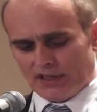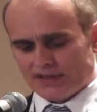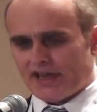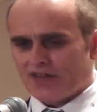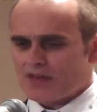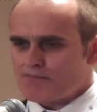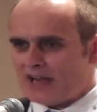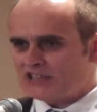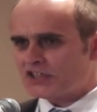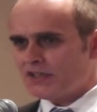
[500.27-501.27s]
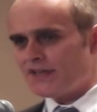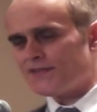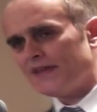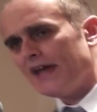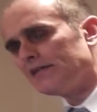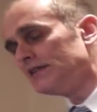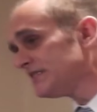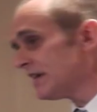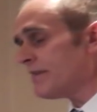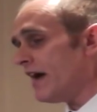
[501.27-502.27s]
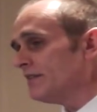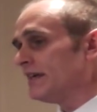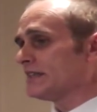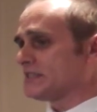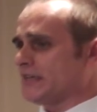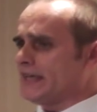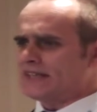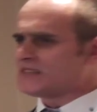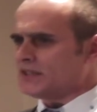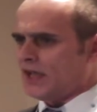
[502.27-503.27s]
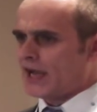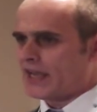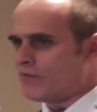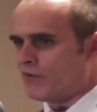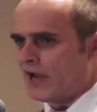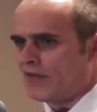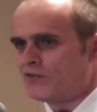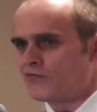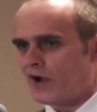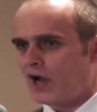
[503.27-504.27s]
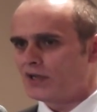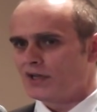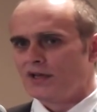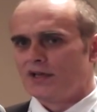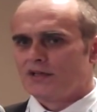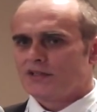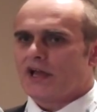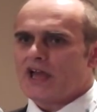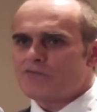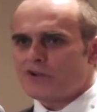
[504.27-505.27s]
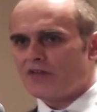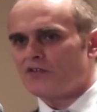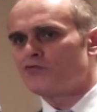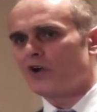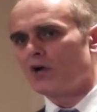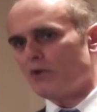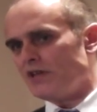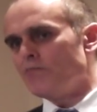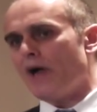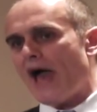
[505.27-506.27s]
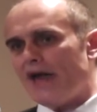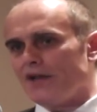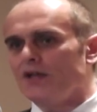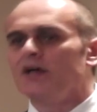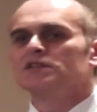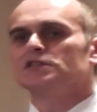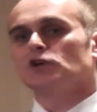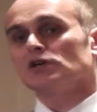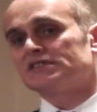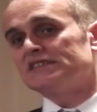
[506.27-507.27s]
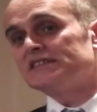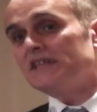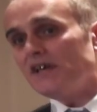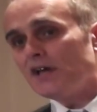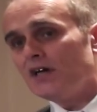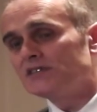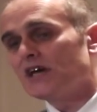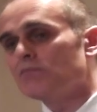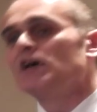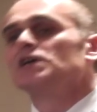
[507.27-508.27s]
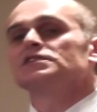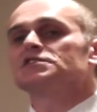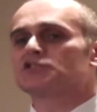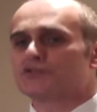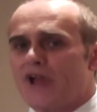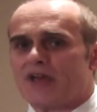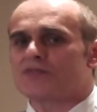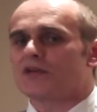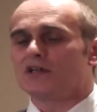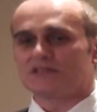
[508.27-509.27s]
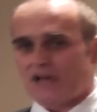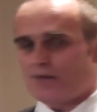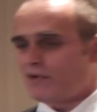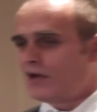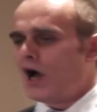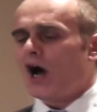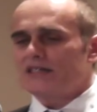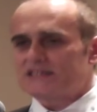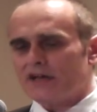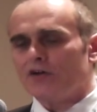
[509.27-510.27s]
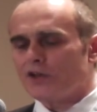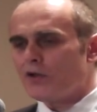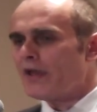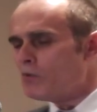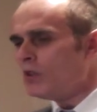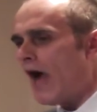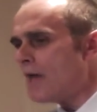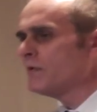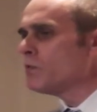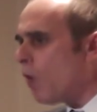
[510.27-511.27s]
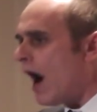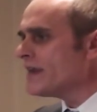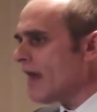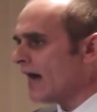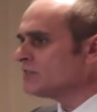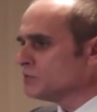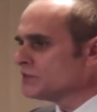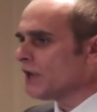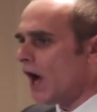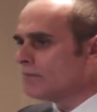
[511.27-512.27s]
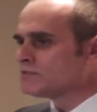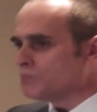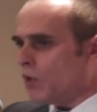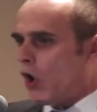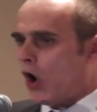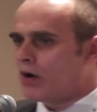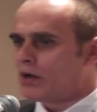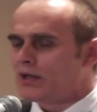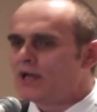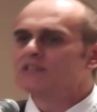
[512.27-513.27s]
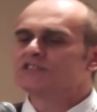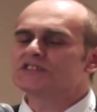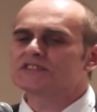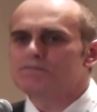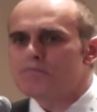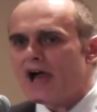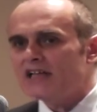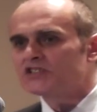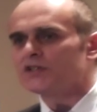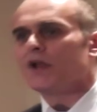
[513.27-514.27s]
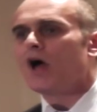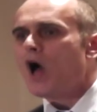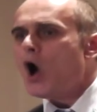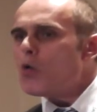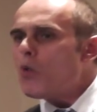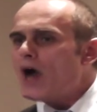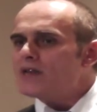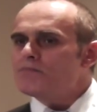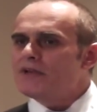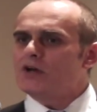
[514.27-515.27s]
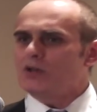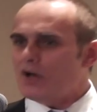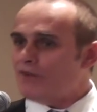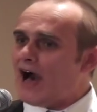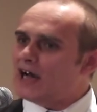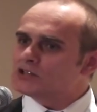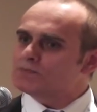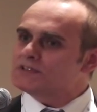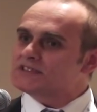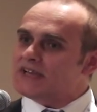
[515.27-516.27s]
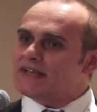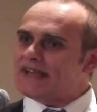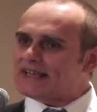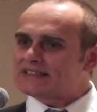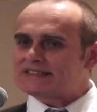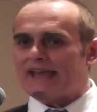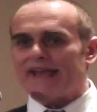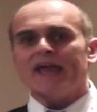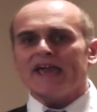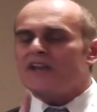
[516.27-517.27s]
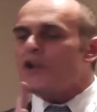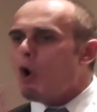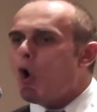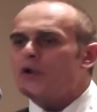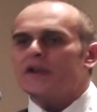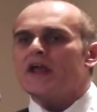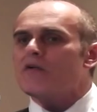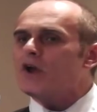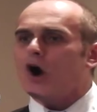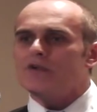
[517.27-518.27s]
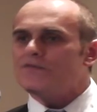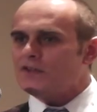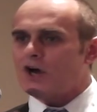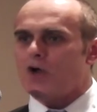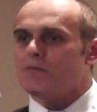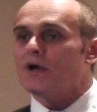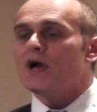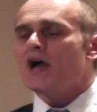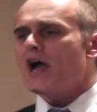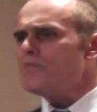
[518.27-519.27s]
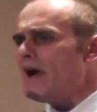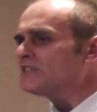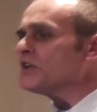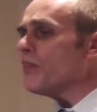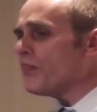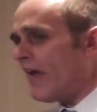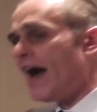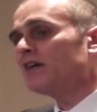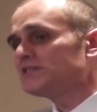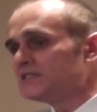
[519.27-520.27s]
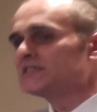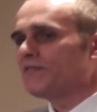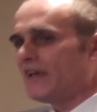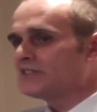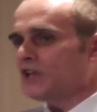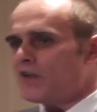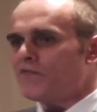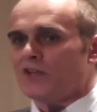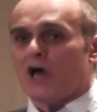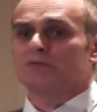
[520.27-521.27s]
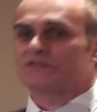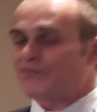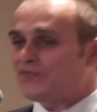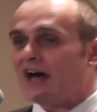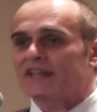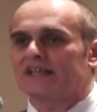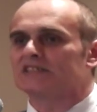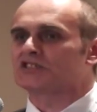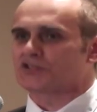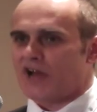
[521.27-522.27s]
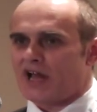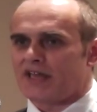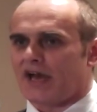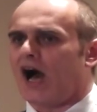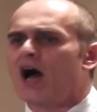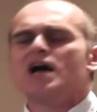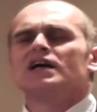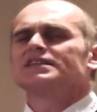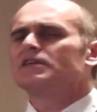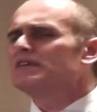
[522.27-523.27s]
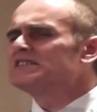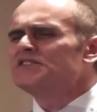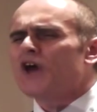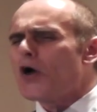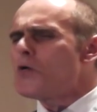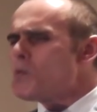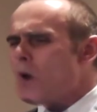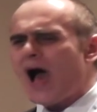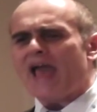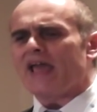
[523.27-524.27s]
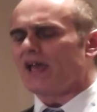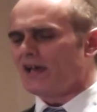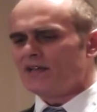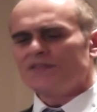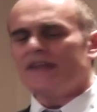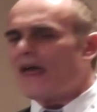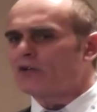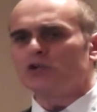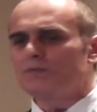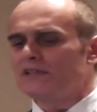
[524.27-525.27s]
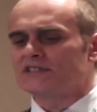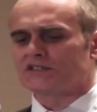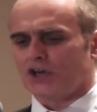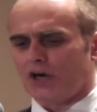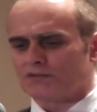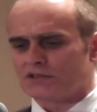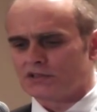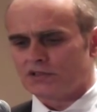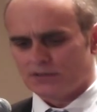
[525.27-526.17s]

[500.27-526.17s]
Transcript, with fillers: Now, they magically think that somehow nicotine isn't like every other drug. You know, every other drug, when you ban it, the toxicity goes up, the strength goes up. I tell you, it will happen one hundred times more. Just imagine one mil of one hundred percent nicotine in an ordinary envelope. Imagine thousands of these envelopes flooding Australia. There is no way that that could be stopped.